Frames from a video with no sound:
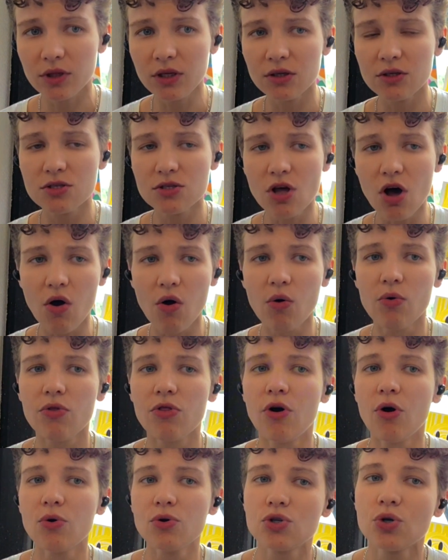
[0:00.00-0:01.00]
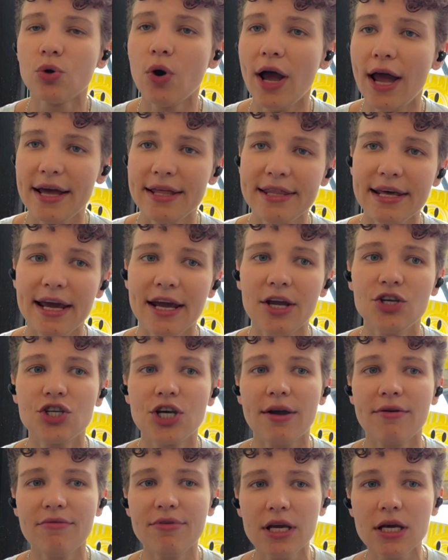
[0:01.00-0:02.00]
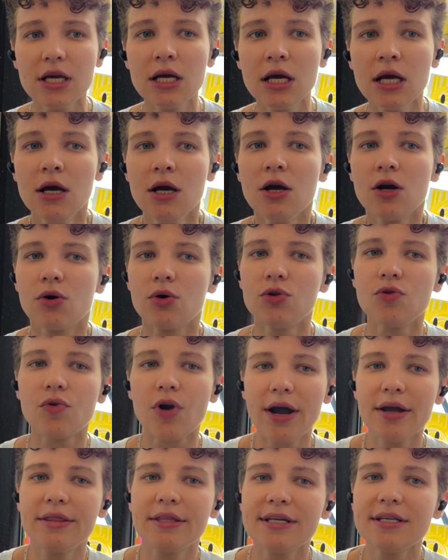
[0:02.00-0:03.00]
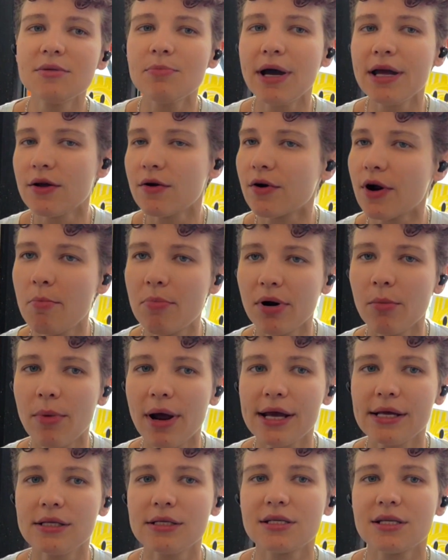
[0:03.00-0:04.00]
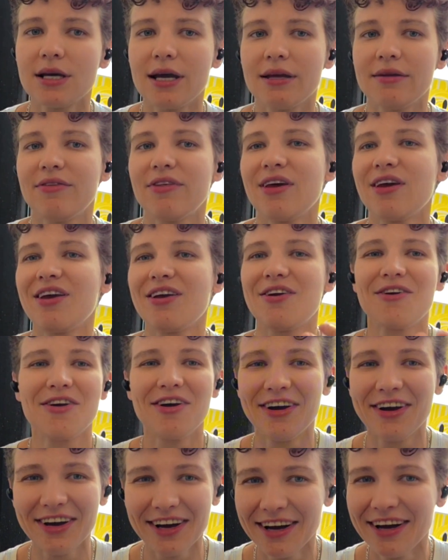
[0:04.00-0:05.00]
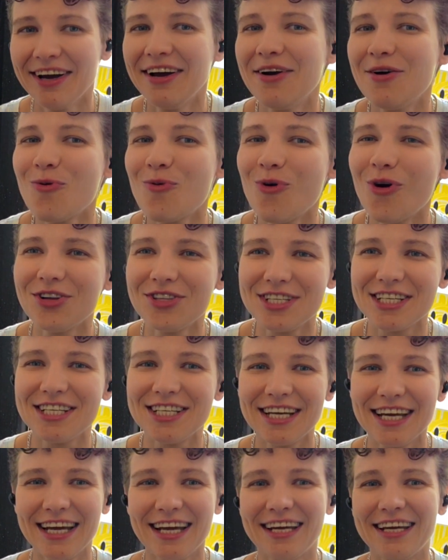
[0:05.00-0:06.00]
So those who had HIV could write as many reprimands as they wanted,